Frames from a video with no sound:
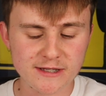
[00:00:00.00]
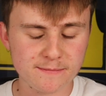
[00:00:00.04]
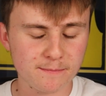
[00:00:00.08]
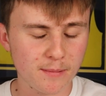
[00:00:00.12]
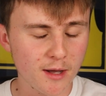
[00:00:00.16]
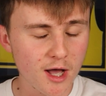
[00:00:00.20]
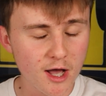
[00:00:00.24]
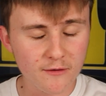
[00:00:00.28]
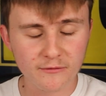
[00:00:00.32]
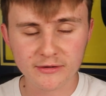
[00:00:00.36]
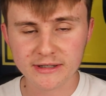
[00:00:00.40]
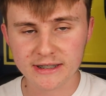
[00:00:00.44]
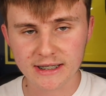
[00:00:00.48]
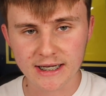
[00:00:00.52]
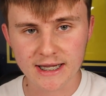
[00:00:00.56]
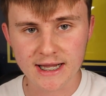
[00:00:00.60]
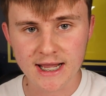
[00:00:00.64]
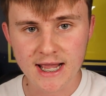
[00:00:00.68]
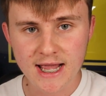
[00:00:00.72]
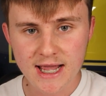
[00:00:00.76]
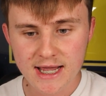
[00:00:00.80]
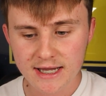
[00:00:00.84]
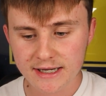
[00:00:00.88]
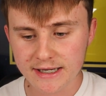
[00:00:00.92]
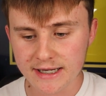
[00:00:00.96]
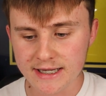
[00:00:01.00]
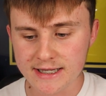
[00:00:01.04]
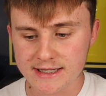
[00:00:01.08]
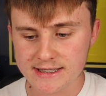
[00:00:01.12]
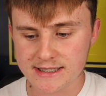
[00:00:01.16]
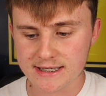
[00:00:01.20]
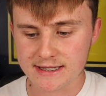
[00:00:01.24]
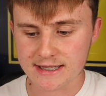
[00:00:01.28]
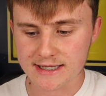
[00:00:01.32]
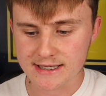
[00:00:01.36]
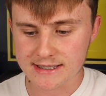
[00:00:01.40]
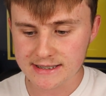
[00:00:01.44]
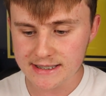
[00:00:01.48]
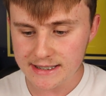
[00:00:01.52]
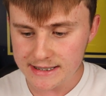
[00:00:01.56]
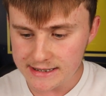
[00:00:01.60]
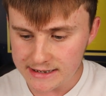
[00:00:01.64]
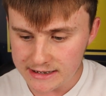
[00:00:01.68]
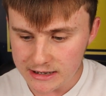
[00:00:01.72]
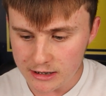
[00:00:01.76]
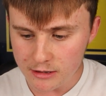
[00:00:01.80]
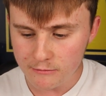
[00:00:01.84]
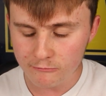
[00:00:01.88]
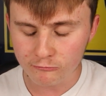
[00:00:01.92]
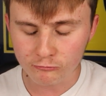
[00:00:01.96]
perfectly into the
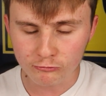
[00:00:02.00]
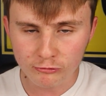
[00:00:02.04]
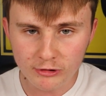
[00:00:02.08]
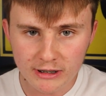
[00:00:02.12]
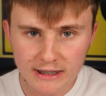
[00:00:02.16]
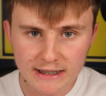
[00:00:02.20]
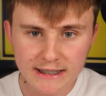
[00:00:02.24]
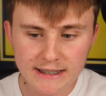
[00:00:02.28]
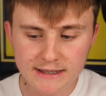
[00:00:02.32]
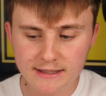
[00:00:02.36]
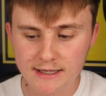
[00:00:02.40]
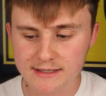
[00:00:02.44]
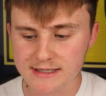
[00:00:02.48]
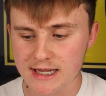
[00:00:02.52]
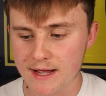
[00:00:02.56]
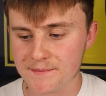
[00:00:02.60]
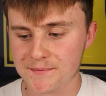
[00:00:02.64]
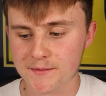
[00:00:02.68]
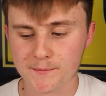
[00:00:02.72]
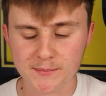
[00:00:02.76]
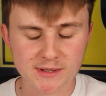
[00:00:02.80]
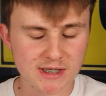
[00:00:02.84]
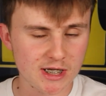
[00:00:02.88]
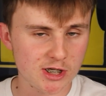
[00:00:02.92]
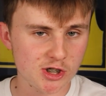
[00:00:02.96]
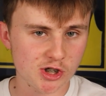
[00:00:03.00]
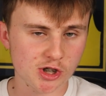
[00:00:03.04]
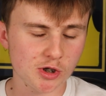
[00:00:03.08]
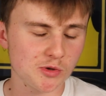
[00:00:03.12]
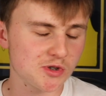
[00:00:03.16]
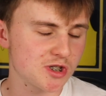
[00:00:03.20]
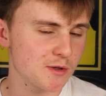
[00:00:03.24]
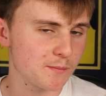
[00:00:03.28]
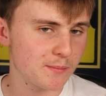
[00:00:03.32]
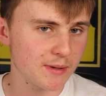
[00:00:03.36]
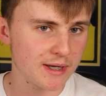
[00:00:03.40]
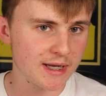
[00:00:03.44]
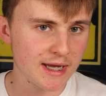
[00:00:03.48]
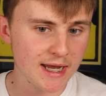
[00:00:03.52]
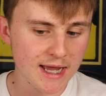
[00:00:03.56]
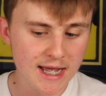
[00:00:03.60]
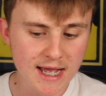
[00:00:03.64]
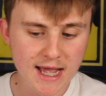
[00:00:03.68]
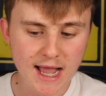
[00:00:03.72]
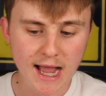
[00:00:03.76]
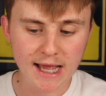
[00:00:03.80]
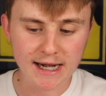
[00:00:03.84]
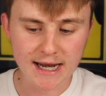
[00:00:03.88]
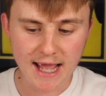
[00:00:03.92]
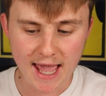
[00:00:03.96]
system. Really does have the potential to be
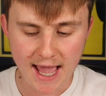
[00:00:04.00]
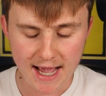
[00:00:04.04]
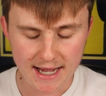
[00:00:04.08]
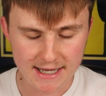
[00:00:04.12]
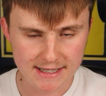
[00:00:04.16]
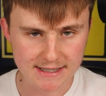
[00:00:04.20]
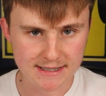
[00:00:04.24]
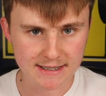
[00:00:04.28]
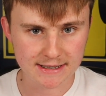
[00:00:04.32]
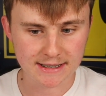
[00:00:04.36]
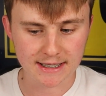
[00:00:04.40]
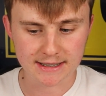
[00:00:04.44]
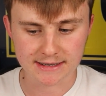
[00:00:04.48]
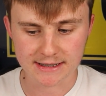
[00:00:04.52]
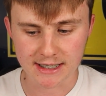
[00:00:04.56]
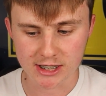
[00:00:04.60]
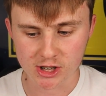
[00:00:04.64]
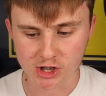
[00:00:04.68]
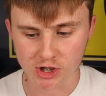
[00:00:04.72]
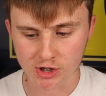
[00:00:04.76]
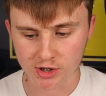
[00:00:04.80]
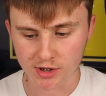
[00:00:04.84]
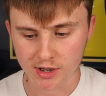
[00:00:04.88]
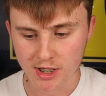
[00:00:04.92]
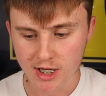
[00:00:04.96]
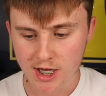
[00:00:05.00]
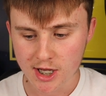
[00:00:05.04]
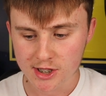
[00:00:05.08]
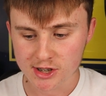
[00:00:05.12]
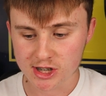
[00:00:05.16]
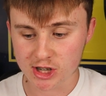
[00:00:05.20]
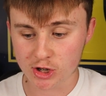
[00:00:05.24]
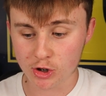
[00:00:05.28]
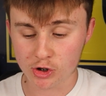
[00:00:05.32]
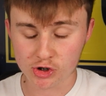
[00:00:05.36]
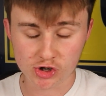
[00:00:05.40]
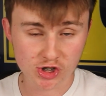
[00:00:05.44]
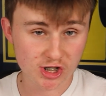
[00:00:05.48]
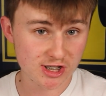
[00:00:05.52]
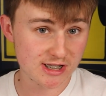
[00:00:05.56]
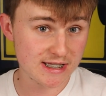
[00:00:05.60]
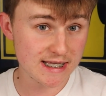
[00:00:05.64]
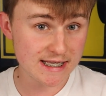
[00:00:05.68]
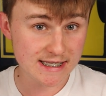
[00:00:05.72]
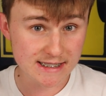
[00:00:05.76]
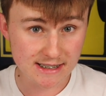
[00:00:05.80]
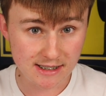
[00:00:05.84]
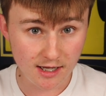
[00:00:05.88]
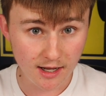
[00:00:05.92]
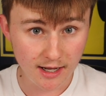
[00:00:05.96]
an excellent addition to not just
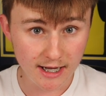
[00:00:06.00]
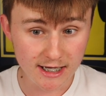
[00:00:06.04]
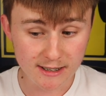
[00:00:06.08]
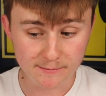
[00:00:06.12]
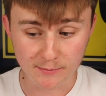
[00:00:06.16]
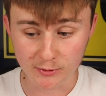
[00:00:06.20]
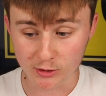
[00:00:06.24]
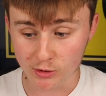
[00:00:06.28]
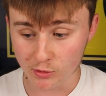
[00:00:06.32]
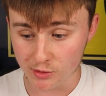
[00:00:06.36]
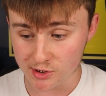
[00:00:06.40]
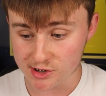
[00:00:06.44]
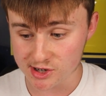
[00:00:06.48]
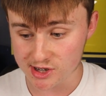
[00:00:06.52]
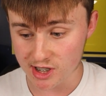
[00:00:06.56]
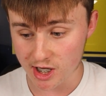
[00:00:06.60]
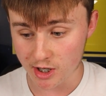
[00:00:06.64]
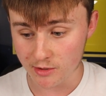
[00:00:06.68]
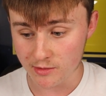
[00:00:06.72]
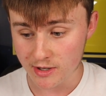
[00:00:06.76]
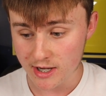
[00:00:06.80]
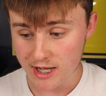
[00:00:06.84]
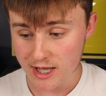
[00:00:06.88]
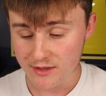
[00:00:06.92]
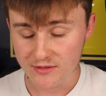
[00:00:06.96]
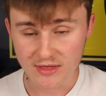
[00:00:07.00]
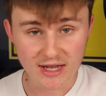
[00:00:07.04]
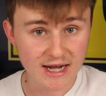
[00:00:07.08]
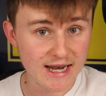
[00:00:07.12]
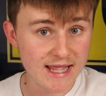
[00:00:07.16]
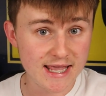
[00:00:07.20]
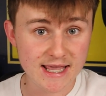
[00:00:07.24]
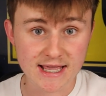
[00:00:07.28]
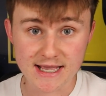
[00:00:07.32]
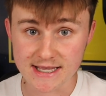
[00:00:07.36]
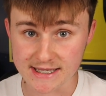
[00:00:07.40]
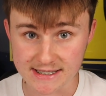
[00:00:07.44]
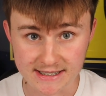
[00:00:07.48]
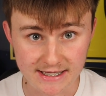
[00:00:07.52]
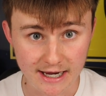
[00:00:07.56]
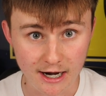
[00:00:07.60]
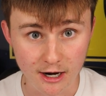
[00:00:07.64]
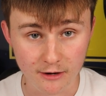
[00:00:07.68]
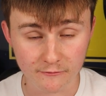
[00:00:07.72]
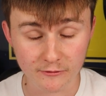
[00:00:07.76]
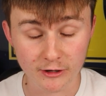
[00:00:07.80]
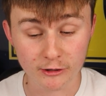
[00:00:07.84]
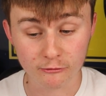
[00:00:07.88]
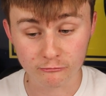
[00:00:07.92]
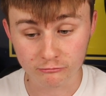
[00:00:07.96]
this side, but also the league
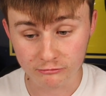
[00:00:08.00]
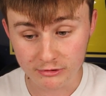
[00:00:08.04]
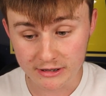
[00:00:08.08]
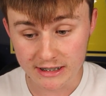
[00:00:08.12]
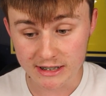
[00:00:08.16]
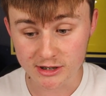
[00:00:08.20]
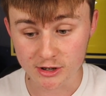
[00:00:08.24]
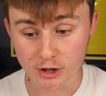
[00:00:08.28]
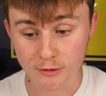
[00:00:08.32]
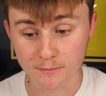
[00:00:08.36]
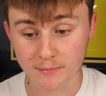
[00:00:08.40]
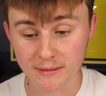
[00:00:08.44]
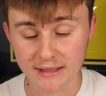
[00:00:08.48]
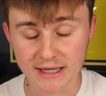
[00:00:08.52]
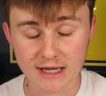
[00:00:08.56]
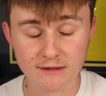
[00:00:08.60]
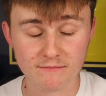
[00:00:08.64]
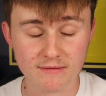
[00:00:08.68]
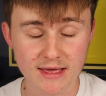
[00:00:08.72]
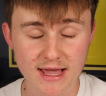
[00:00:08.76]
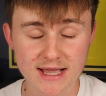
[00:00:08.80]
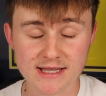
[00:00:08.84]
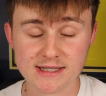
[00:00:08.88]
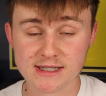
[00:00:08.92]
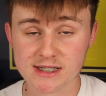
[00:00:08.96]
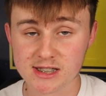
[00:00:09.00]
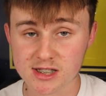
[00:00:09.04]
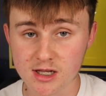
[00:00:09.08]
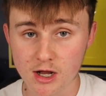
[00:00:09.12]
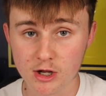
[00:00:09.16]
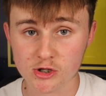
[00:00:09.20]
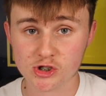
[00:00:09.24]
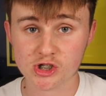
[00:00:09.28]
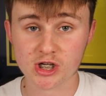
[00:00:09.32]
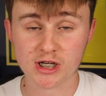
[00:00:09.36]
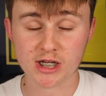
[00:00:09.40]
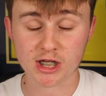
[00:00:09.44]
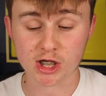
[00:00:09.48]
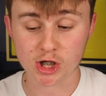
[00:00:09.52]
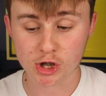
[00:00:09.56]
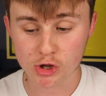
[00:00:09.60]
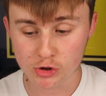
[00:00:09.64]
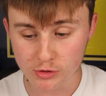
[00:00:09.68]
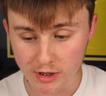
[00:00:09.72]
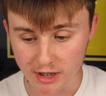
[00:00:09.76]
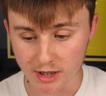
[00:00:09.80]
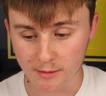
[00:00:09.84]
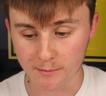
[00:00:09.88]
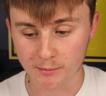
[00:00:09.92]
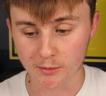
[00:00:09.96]
itself. I really do believe that it's such an
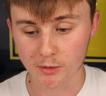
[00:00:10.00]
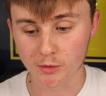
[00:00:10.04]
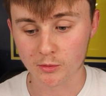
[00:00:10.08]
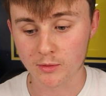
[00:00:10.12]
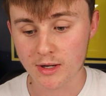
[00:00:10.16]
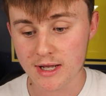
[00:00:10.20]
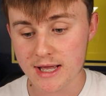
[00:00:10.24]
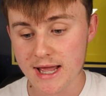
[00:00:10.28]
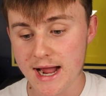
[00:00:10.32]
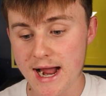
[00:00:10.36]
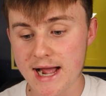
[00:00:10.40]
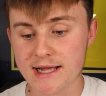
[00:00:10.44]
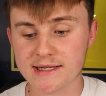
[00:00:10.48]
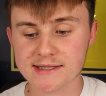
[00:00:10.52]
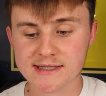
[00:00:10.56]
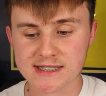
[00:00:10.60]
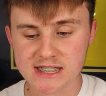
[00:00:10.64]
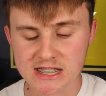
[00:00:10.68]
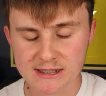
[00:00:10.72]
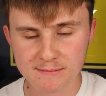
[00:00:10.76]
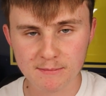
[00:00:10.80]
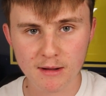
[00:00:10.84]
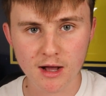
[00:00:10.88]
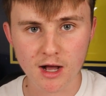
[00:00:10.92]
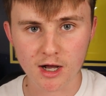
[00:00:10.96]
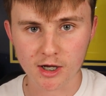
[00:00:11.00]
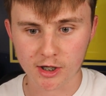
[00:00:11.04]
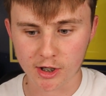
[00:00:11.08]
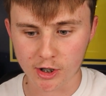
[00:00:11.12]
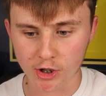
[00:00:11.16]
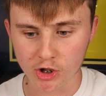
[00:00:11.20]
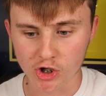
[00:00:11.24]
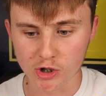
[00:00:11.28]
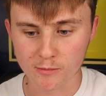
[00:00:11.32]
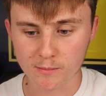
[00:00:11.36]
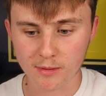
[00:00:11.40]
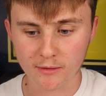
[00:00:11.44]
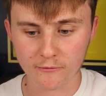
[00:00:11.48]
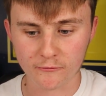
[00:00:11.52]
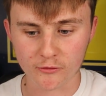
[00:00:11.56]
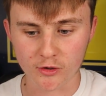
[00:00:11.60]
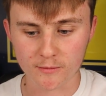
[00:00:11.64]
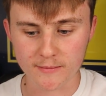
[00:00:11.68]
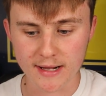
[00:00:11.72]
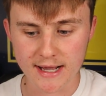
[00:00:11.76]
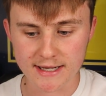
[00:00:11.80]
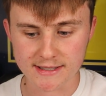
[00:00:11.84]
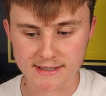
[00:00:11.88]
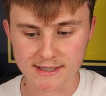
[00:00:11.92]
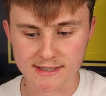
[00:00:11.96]
incredible and smart coup from
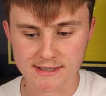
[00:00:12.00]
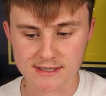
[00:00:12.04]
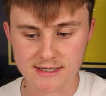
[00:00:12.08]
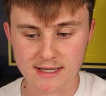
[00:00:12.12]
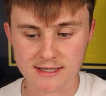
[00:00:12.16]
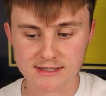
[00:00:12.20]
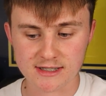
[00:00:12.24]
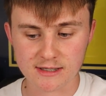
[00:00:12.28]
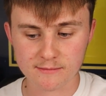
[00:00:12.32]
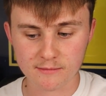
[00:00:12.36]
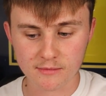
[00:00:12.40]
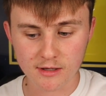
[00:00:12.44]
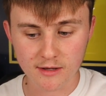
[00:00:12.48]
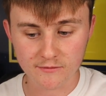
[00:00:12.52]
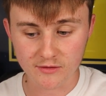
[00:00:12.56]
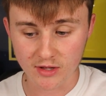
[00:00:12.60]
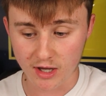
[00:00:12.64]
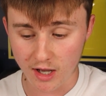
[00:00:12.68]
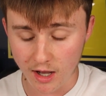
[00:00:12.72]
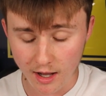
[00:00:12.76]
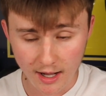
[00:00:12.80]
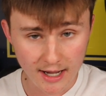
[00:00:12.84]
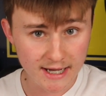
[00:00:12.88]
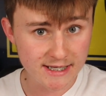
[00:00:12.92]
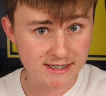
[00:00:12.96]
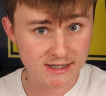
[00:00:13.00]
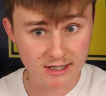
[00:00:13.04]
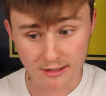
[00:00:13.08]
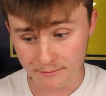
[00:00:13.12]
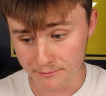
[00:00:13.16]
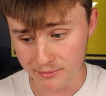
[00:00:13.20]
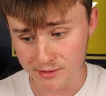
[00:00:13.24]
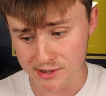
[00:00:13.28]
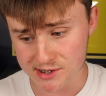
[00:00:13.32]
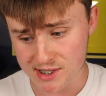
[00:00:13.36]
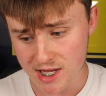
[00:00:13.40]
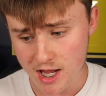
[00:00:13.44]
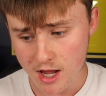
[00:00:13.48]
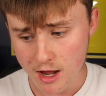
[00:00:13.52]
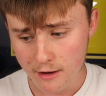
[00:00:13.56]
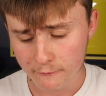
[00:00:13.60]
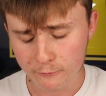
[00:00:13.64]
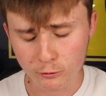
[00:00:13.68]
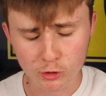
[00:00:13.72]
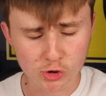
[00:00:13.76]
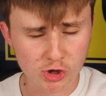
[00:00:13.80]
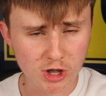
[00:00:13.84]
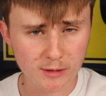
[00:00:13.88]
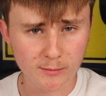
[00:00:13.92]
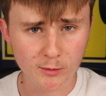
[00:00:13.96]
Exeter. Some of the highest numbers
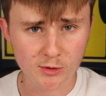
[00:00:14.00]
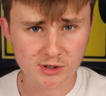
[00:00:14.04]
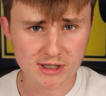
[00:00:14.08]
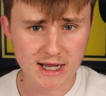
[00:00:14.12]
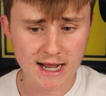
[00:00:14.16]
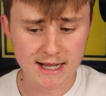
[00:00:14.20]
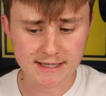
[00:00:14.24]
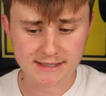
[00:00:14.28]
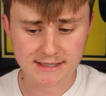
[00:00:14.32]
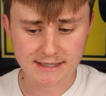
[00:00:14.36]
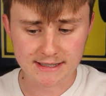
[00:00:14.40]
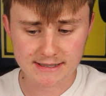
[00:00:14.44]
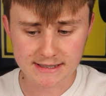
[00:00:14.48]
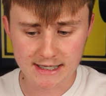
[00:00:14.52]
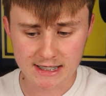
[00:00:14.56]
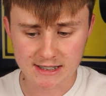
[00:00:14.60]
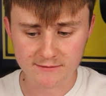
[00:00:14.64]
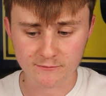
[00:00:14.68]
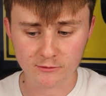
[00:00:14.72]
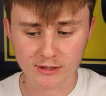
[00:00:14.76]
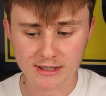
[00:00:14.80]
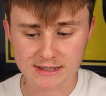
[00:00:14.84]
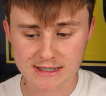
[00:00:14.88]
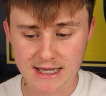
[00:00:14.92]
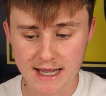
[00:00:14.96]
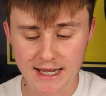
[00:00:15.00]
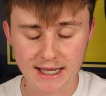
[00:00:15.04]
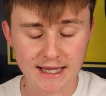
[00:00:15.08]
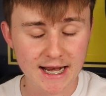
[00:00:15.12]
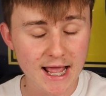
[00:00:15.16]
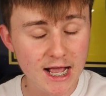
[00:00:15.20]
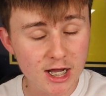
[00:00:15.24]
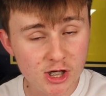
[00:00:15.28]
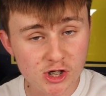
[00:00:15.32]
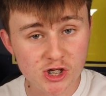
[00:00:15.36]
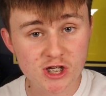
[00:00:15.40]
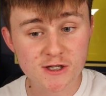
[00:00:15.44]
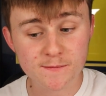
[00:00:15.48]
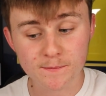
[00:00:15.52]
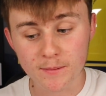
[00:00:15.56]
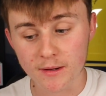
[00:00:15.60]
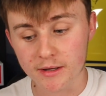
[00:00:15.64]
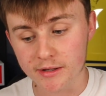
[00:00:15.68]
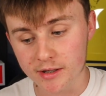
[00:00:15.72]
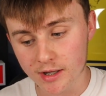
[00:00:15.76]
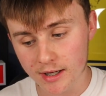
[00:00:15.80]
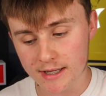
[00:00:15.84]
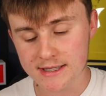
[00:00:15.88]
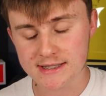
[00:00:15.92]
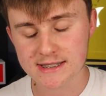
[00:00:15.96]
for dribbles and successful attacking actions per
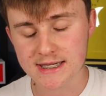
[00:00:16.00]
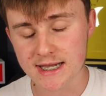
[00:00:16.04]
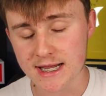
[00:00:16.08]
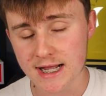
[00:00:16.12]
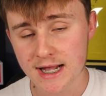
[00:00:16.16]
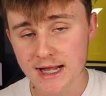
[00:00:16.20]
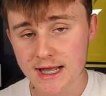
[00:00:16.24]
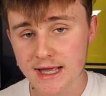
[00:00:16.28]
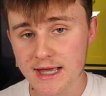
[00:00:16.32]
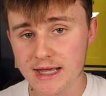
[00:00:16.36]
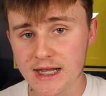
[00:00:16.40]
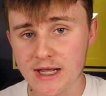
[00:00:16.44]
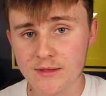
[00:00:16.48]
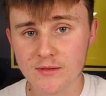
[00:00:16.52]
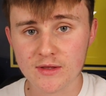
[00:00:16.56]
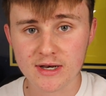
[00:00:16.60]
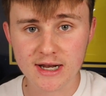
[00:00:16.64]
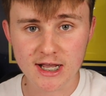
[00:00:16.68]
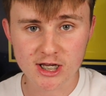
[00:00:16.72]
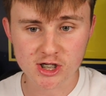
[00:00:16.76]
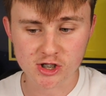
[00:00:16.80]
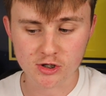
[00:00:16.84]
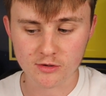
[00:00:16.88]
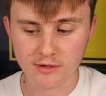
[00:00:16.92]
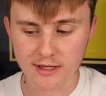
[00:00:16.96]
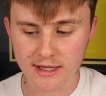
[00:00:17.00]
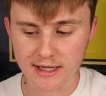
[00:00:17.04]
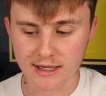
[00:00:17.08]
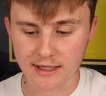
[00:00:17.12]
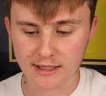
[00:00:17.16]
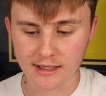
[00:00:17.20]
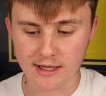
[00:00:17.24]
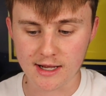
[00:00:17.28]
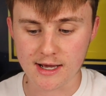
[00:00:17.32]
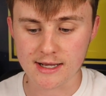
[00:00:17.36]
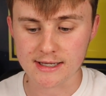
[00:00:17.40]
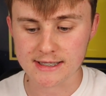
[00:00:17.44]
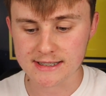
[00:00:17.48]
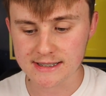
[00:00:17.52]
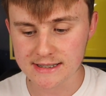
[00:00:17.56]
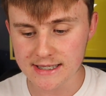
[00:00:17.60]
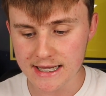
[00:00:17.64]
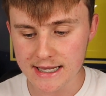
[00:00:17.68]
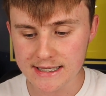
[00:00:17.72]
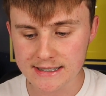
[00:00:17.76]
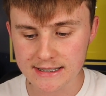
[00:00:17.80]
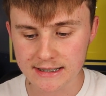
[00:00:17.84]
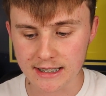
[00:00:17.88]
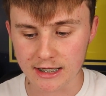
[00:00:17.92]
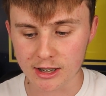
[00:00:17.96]
90 in the National League last
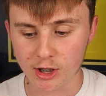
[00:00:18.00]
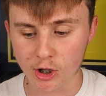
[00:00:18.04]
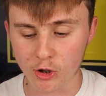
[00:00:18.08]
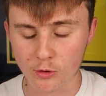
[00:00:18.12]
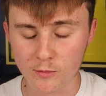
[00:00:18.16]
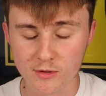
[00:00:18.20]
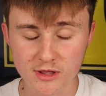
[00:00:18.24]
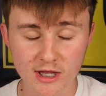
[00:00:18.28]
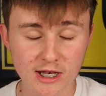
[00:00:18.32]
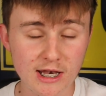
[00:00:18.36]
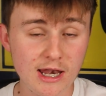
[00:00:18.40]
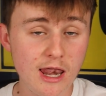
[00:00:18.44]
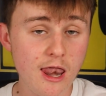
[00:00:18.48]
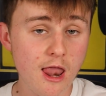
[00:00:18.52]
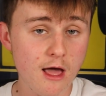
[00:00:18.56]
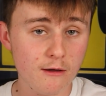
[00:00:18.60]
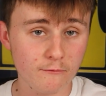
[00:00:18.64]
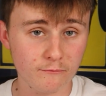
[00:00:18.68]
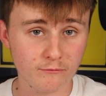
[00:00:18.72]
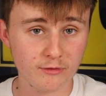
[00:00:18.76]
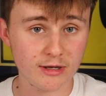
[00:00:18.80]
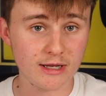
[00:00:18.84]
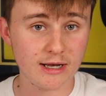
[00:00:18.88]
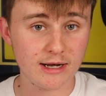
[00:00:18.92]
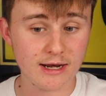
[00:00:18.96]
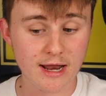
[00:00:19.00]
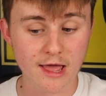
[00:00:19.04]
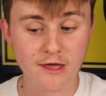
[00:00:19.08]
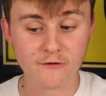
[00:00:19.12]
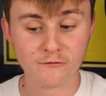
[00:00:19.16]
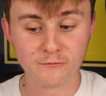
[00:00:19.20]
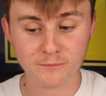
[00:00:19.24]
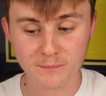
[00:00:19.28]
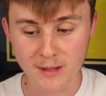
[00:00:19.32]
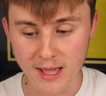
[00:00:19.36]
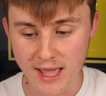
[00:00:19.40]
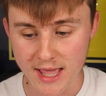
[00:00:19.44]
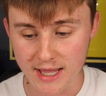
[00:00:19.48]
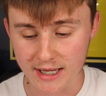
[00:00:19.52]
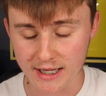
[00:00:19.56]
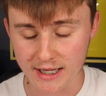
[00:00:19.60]
season, along with a lovely left peg.